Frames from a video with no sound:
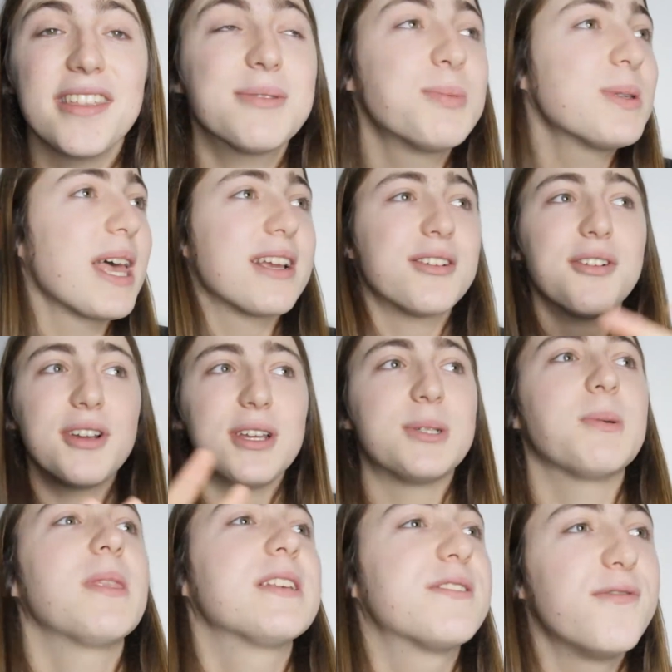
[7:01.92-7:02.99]
This was like turning
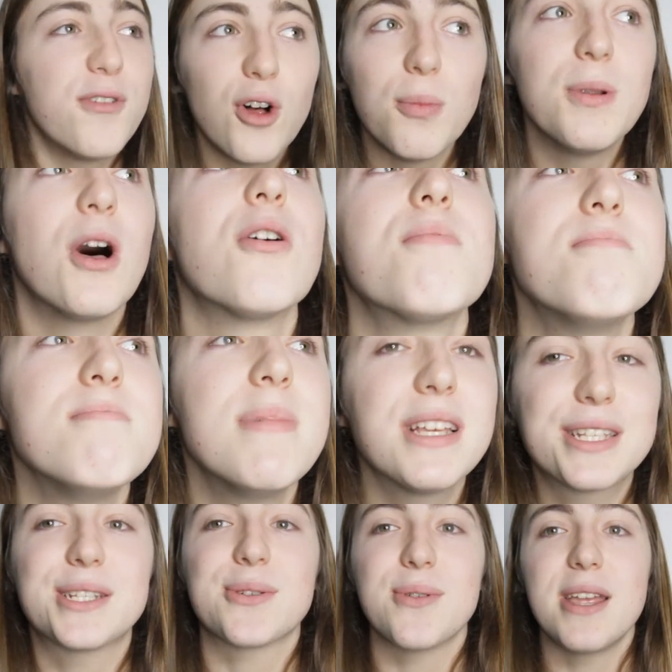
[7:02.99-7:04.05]
into this full-blown
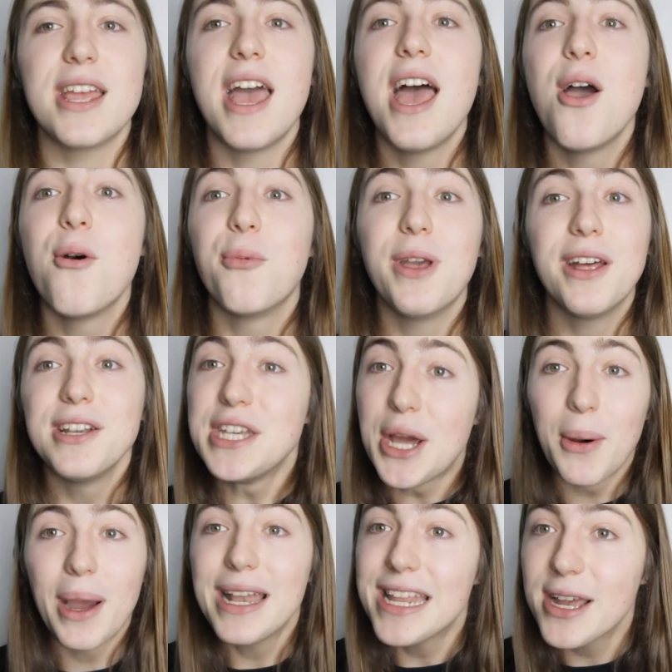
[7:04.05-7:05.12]
mystery. We had
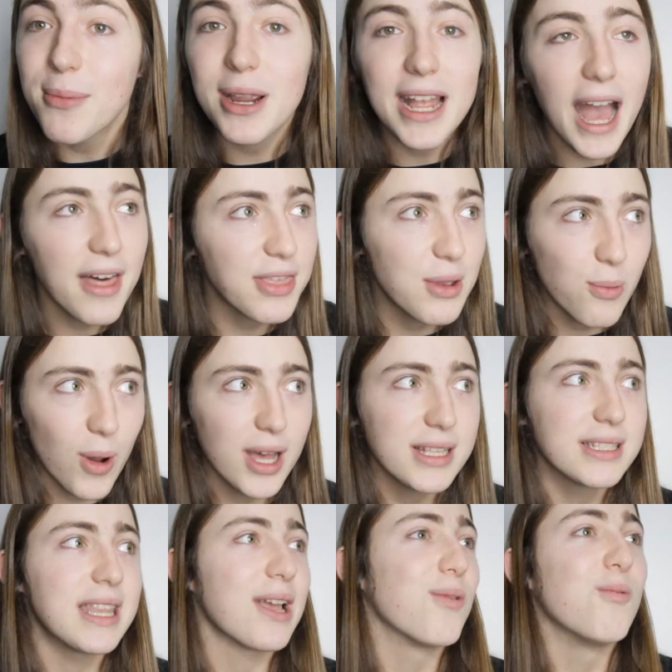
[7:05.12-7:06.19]
no idea where Kathy
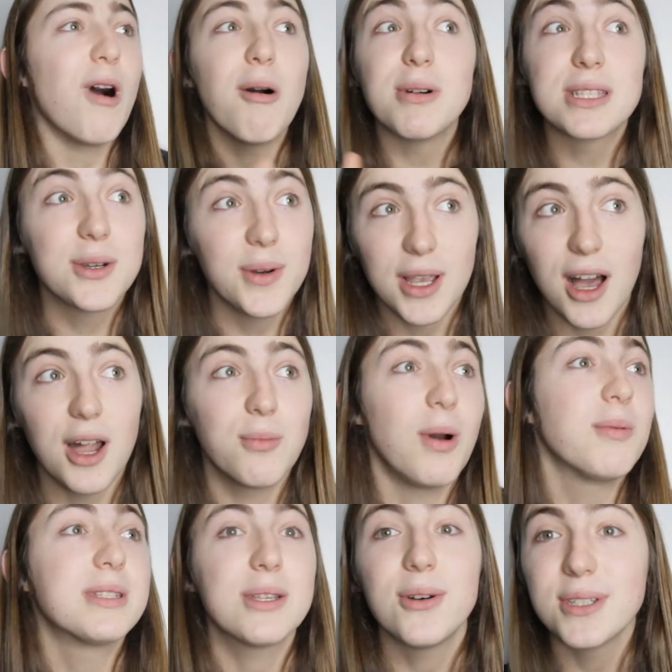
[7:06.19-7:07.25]
was, like what was going on,
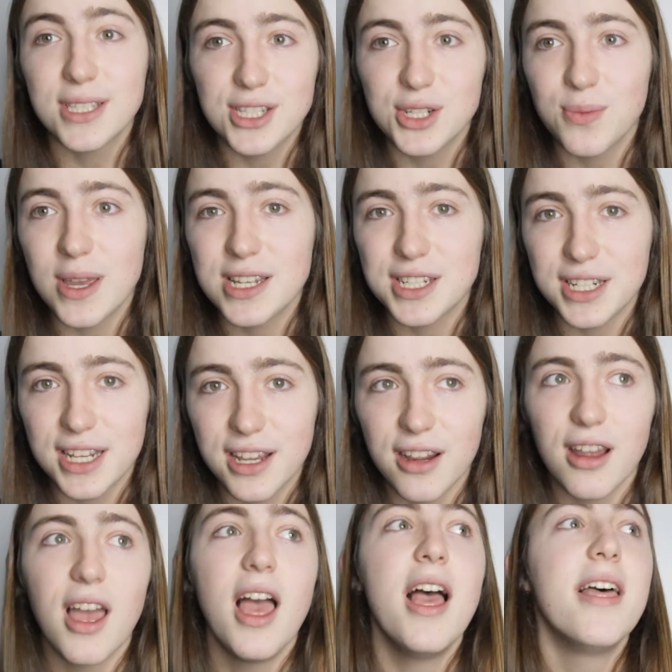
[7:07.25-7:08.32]
what was the whole situation
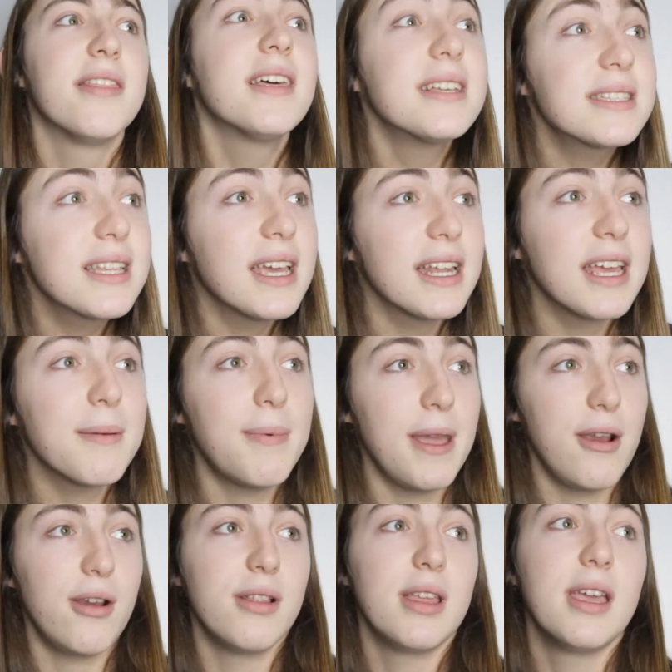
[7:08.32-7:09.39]
here. This lady
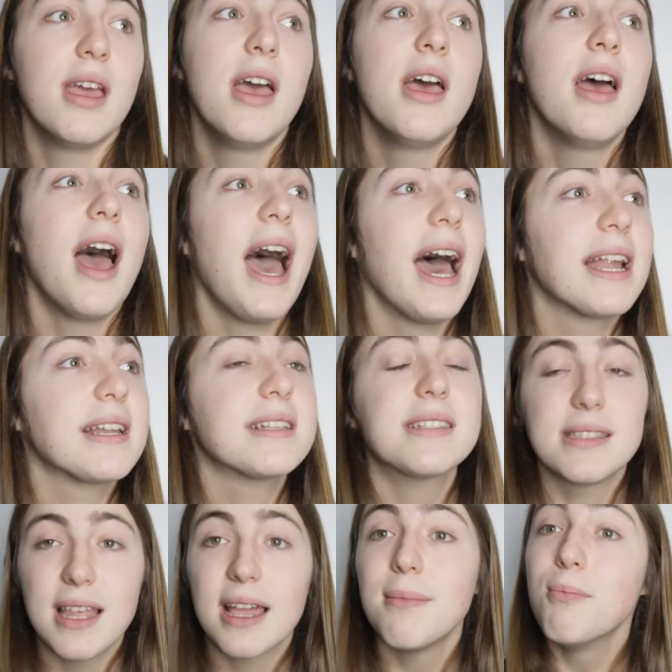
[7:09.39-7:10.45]
apparently had
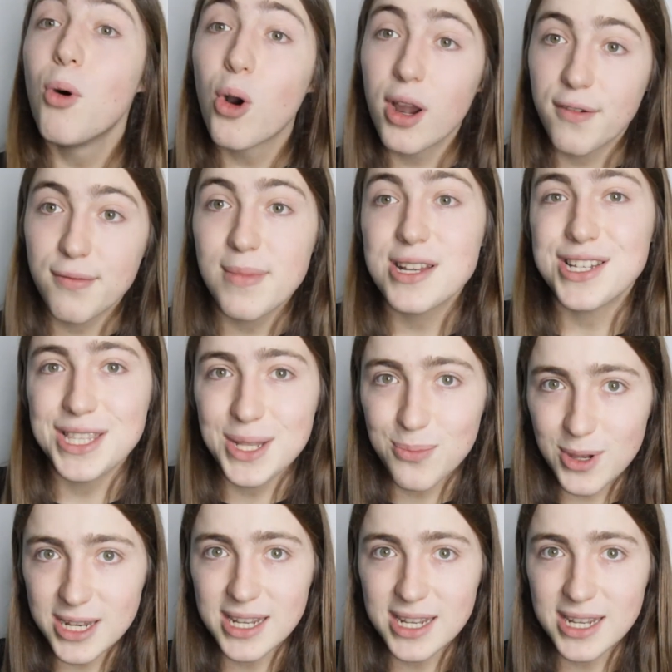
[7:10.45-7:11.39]
like more information than we